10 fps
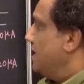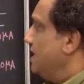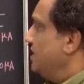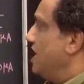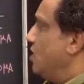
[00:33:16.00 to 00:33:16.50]

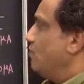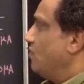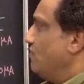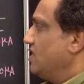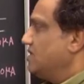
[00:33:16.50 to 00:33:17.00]
In the
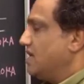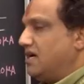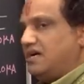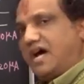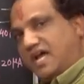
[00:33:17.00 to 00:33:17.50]
output, what is the
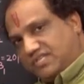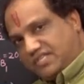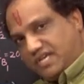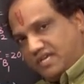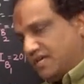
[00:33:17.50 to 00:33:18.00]
current?
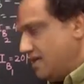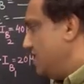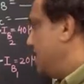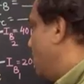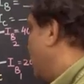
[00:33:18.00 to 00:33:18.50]
IC. In the